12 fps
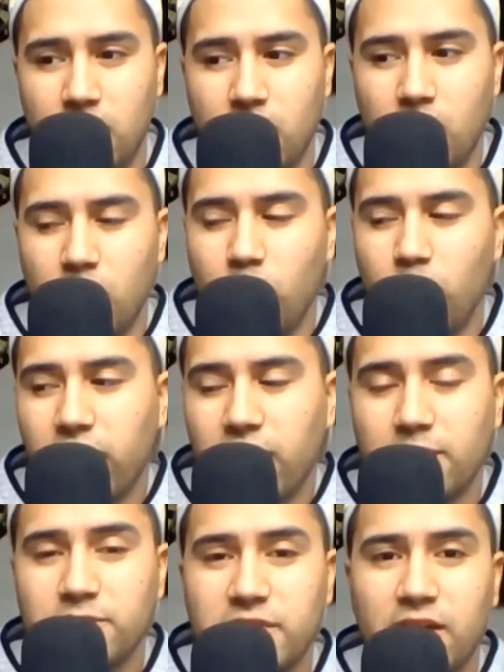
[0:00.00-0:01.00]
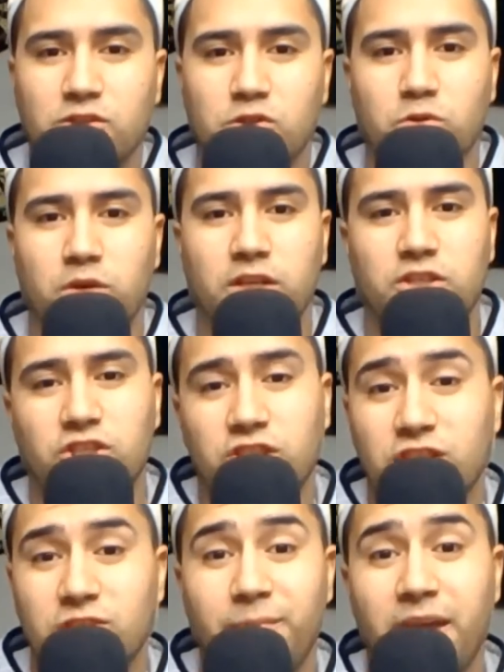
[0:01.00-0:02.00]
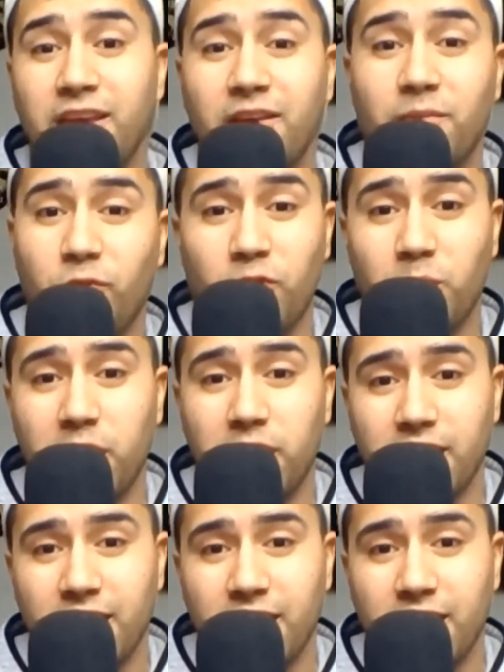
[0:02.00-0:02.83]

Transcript: When it comes down to it, she's making more money.